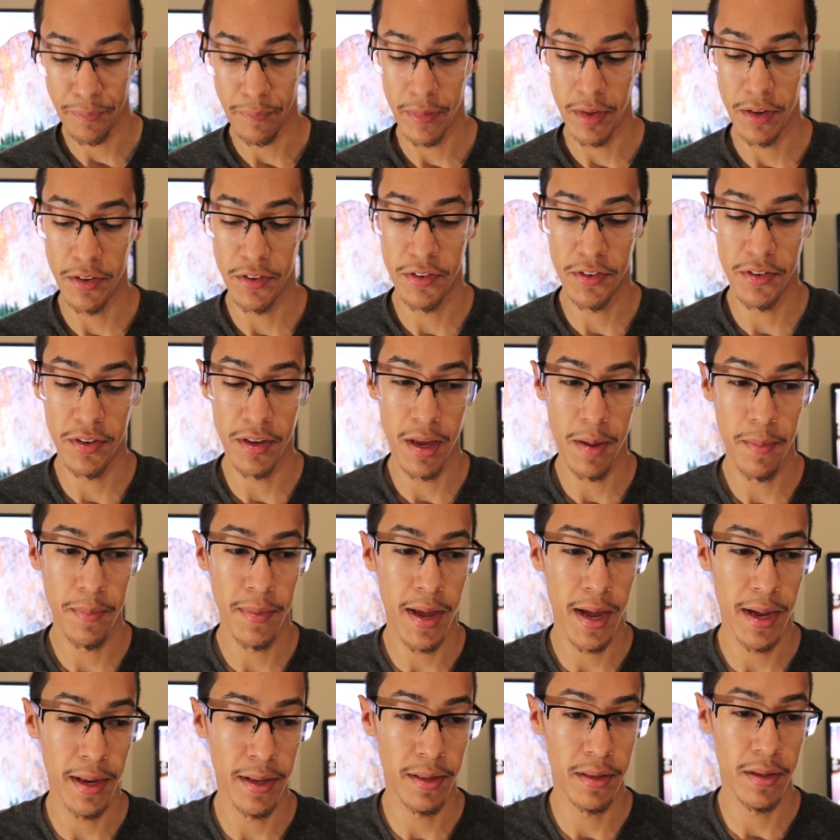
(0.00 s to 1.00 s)
it seemed
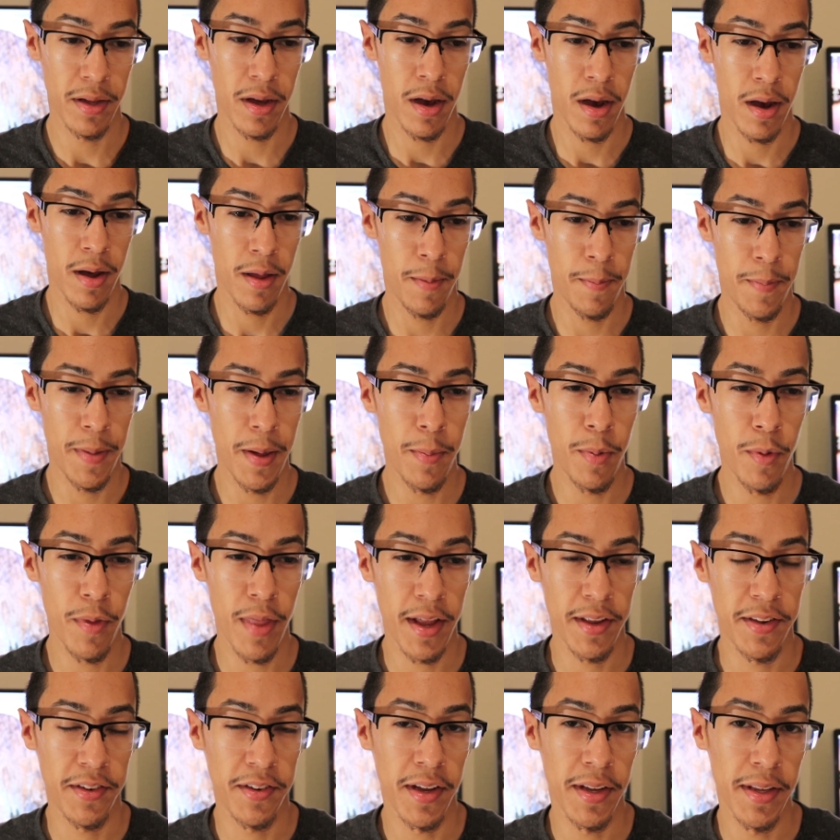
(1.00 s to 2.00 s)
like the people
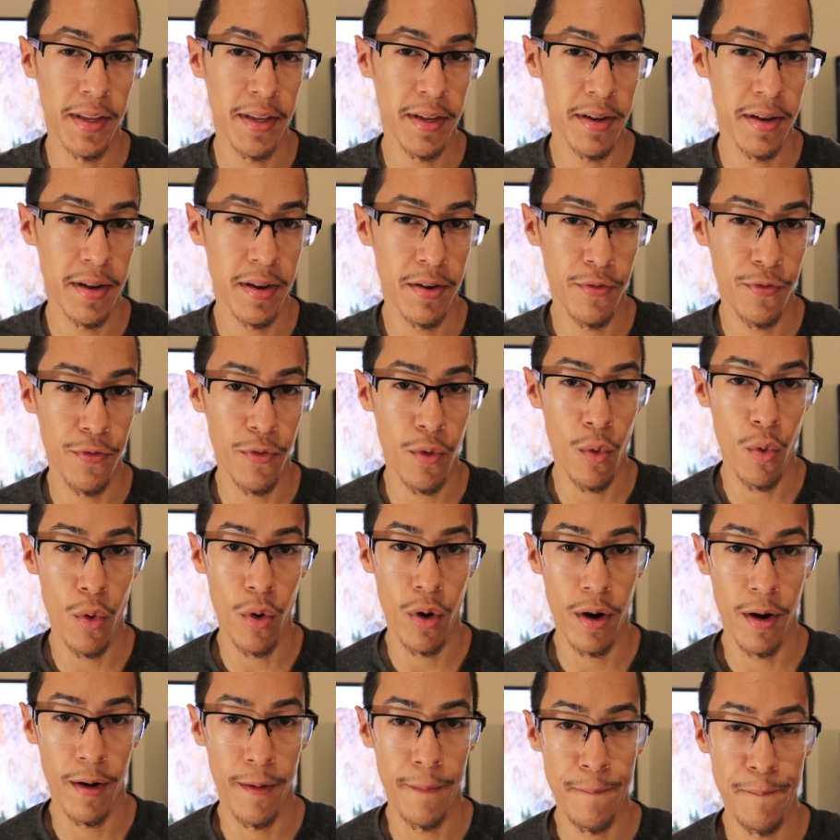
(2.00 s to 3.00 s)
that sent it in
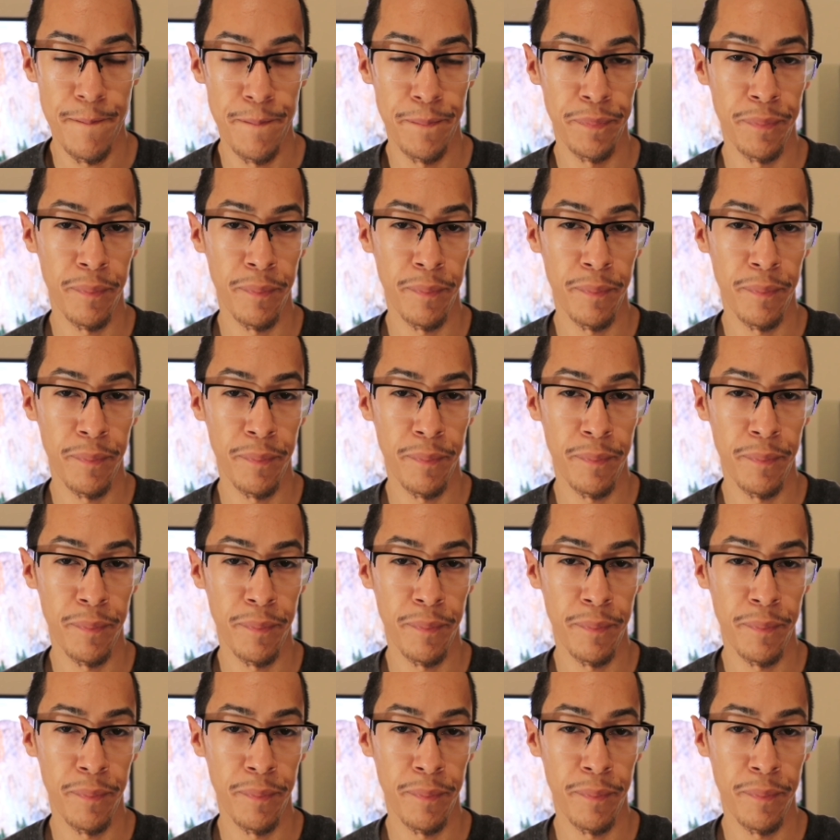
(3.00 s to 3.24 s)
for